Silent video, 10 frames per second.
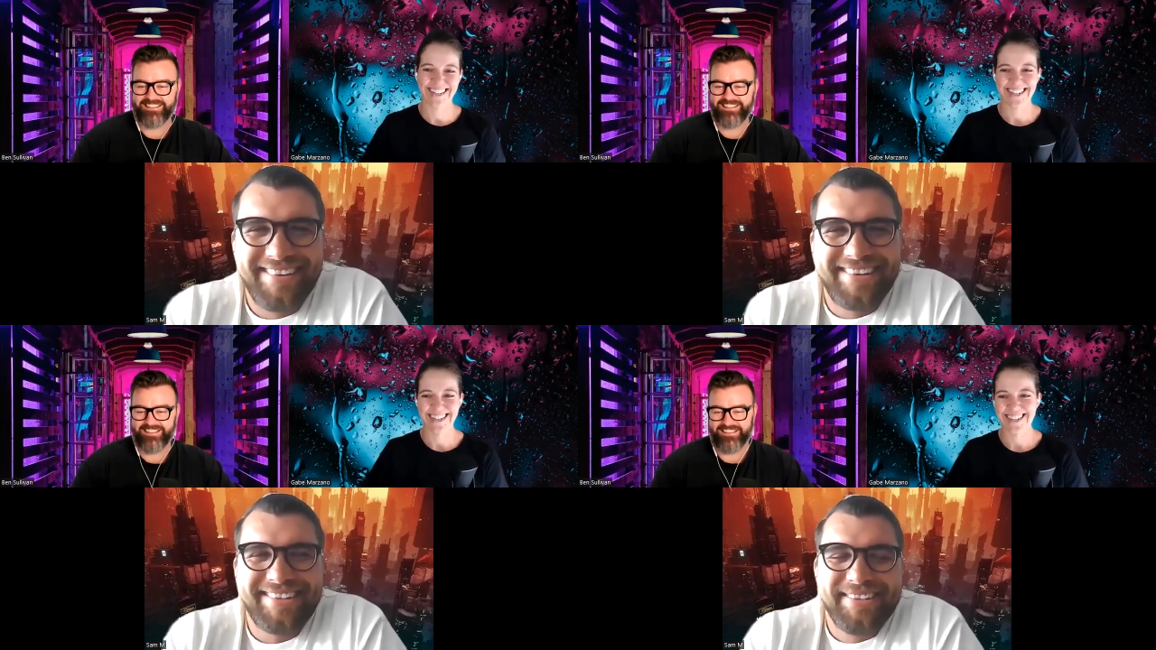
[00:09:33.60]

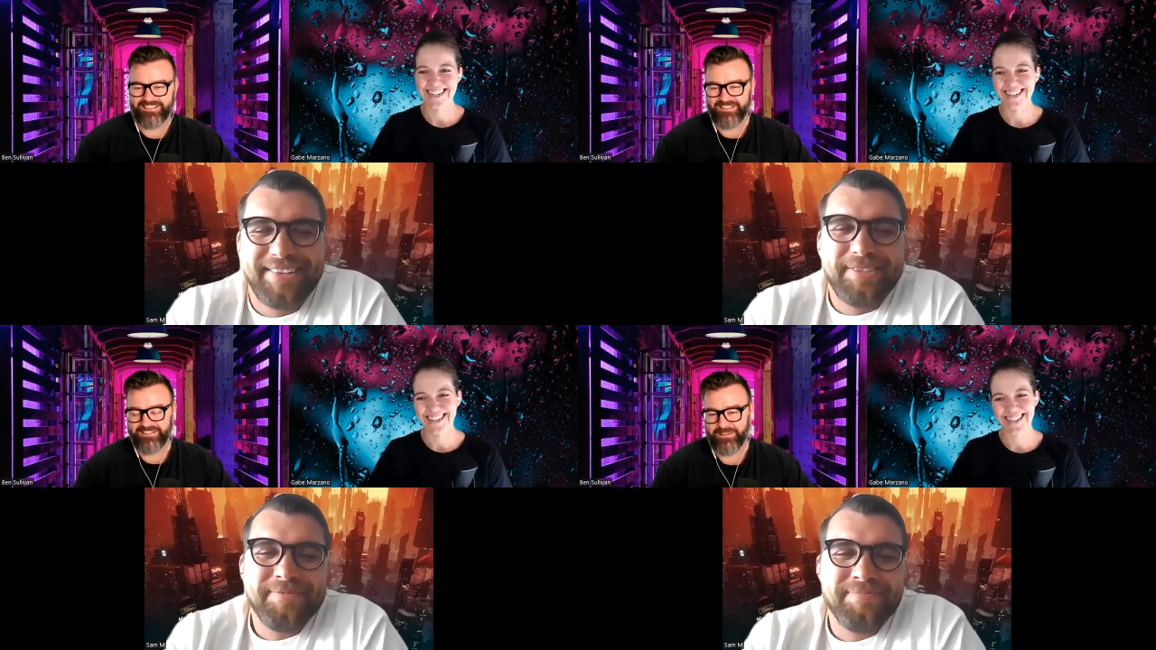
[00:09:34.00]
Speaker 1: yeah, it
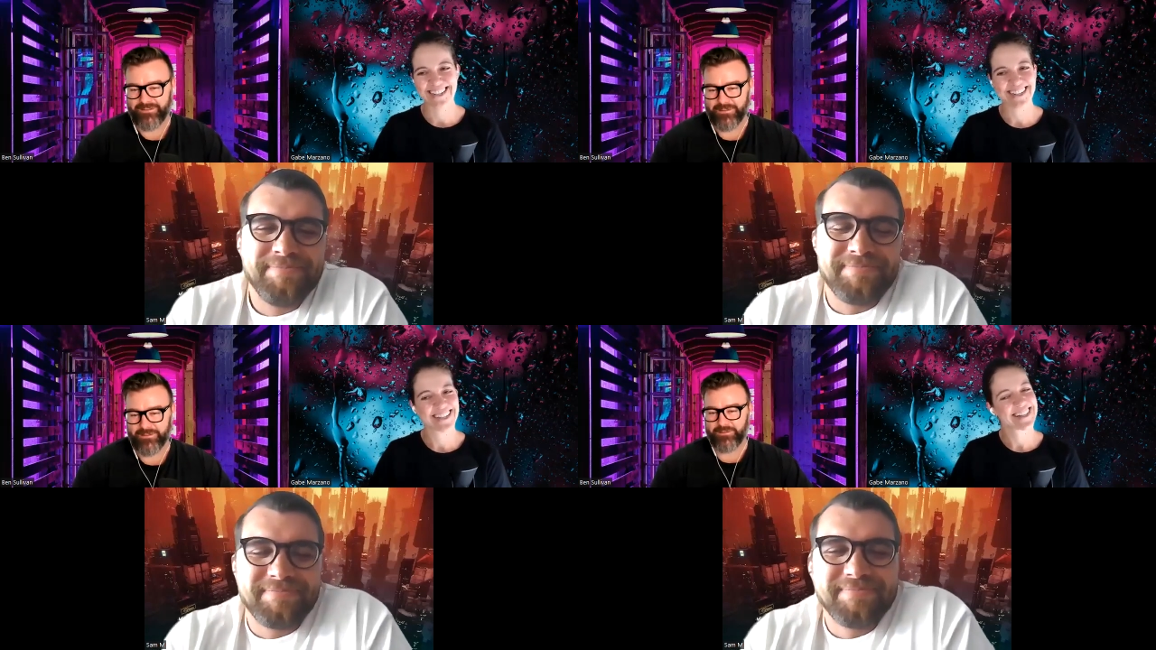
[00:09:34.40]
didn't end
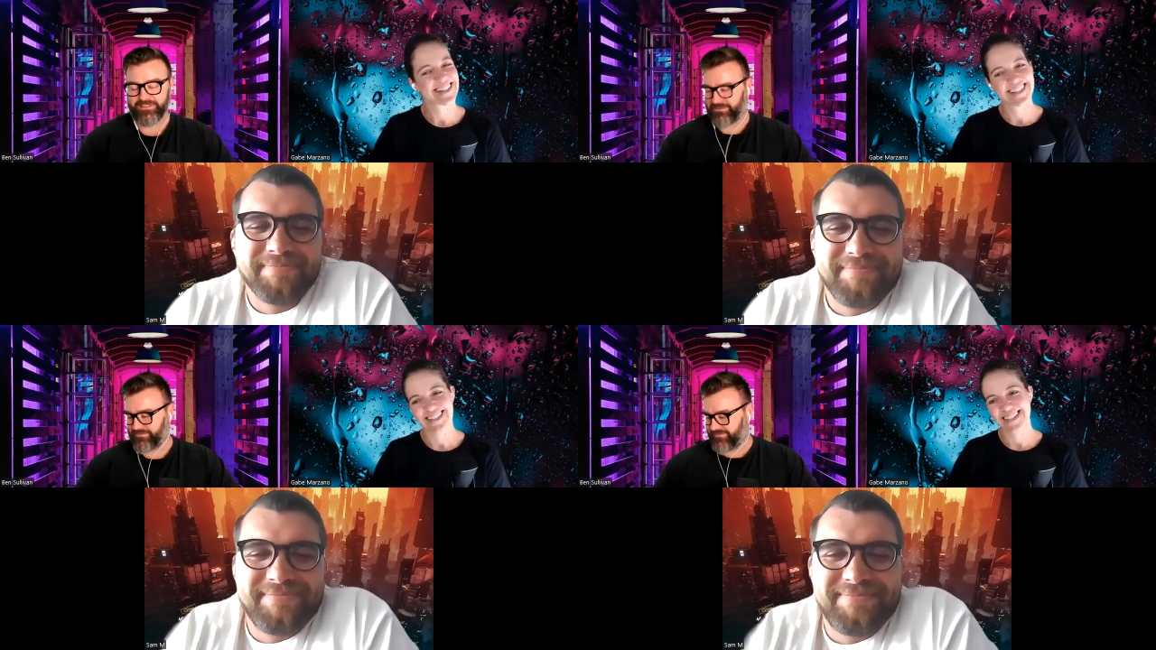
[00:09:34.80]
well. As
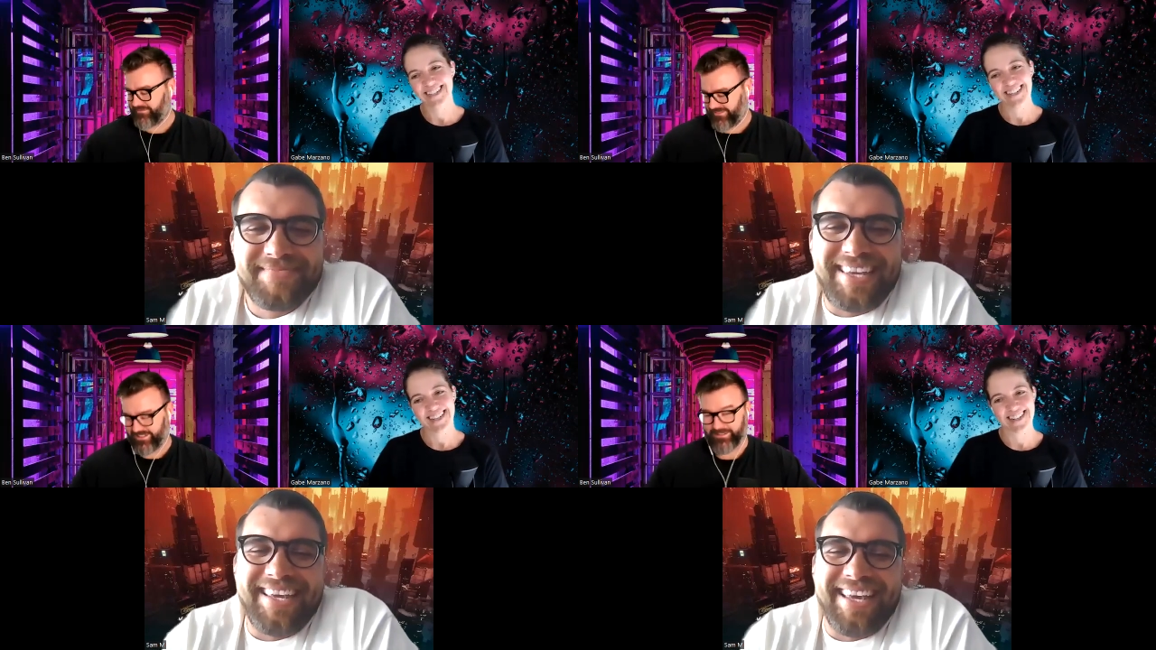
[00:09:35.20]
in,
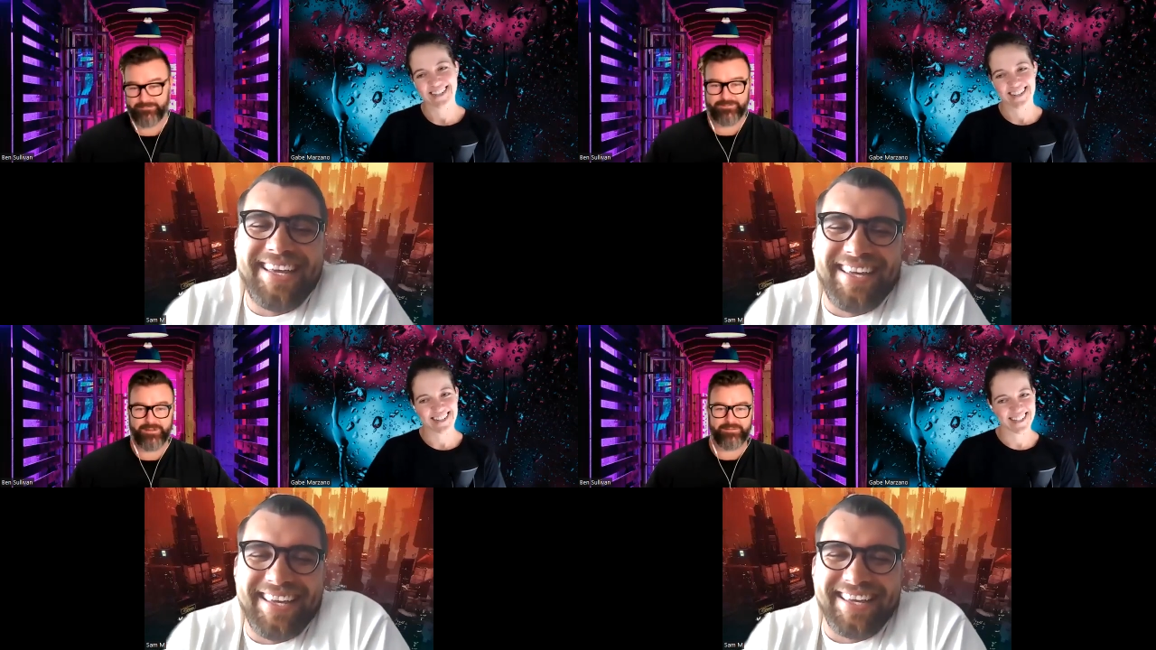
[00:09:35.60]
yeah,